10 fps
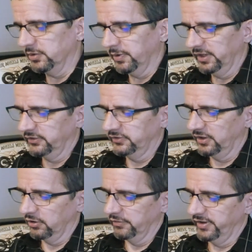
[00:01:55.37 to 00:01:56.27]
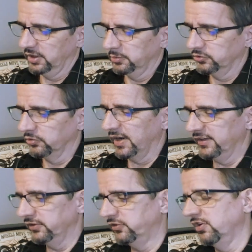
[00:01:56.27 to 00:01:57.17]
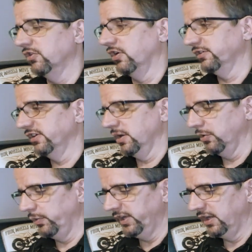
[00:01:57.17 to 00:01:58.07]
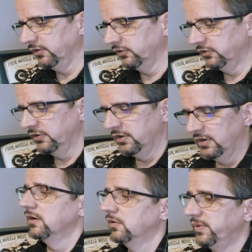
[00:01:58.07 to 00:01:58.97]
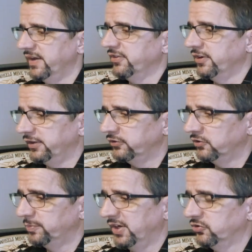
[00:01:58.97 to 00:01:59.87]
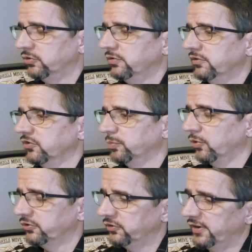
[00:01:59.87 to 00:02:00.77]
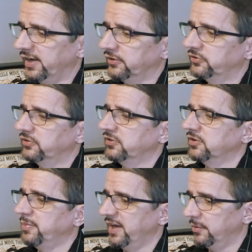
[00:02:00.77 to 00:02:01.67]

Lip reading: the bikes that are available to ride this year on the demo weekends. We have the Nystr Special, the Sportster S, the Pan